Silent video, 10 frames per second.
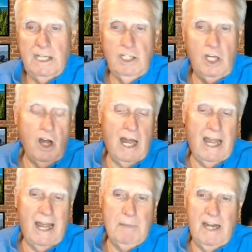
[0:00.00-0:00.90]
And, you know,
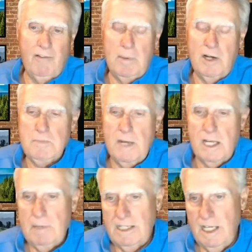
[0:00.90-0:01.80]
I mean, everybody's
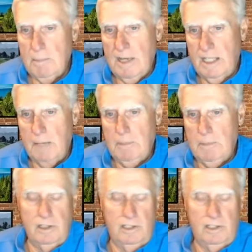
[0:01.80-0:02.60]
making a big deal about that, but